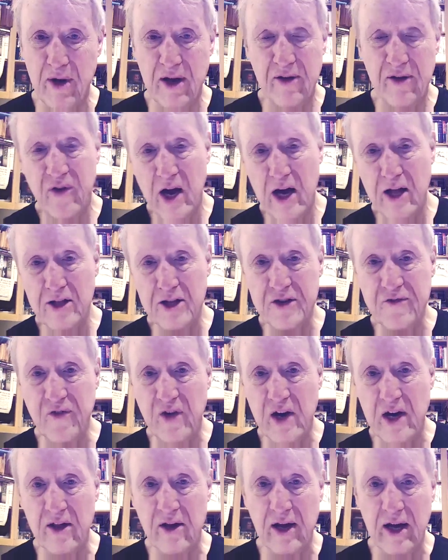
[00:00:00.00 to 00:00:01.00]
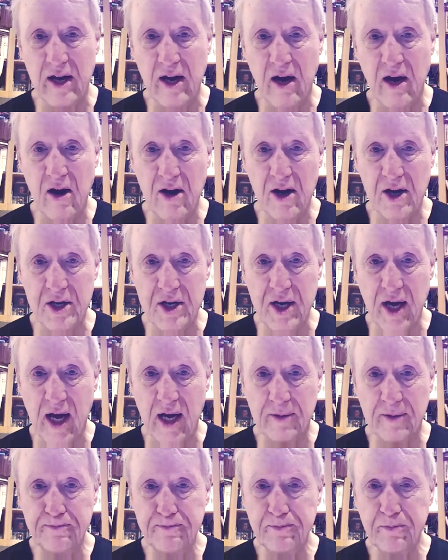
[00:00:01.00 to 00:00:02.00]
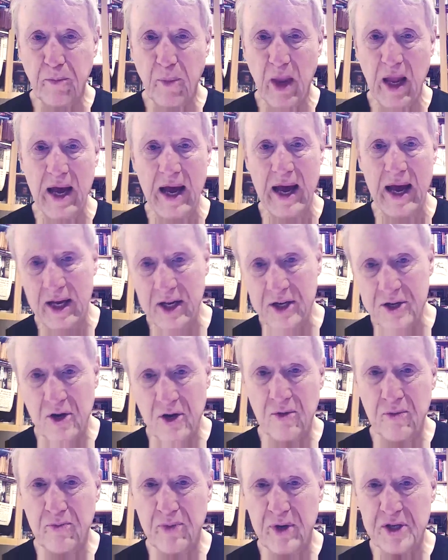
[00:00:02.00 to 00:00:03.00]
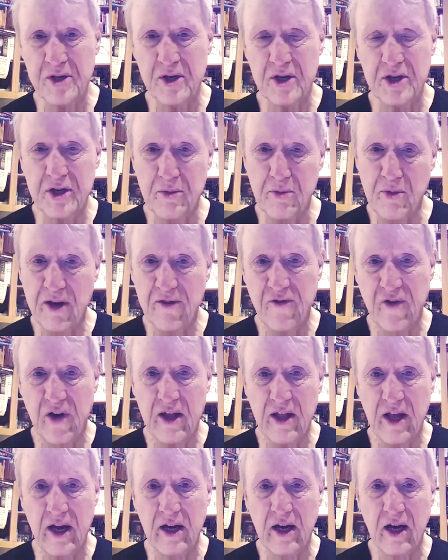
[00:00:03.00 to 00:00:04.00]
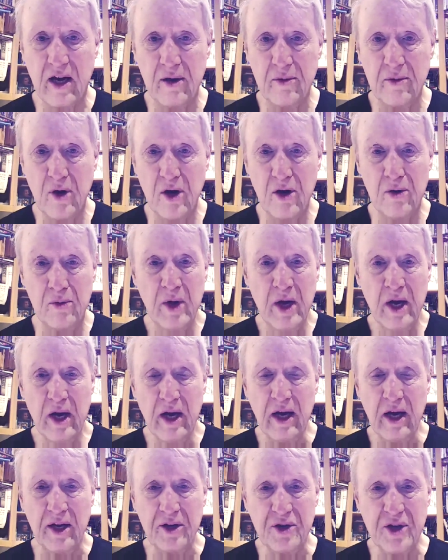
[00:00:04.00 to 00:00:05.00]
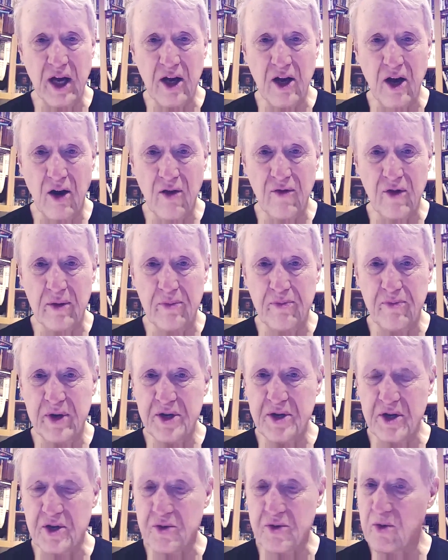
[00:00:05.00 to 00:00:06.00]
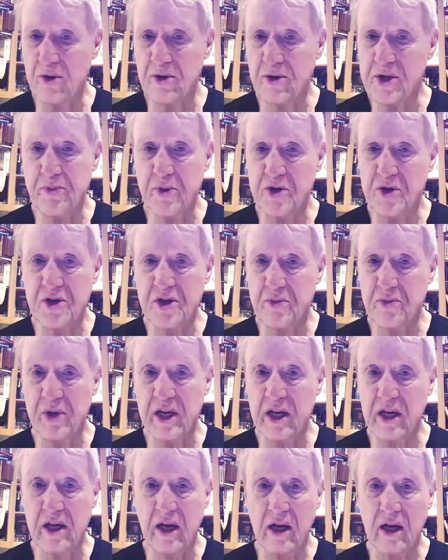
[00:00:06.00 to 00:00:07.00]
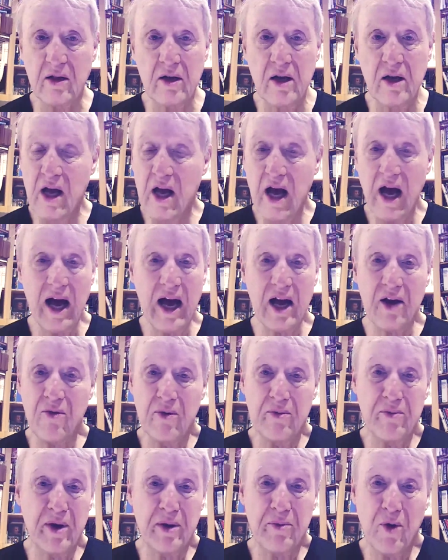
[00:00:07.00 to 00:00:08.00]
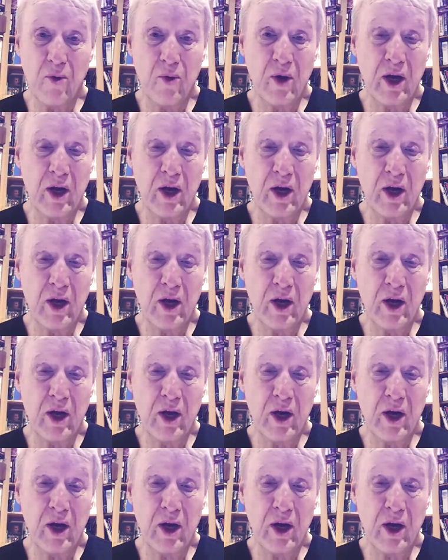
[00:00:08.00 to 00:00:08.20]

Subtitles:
father's father had a heart attack, had his own business, and my father had to come home and take over the business. We were supposed to be in England. I remember we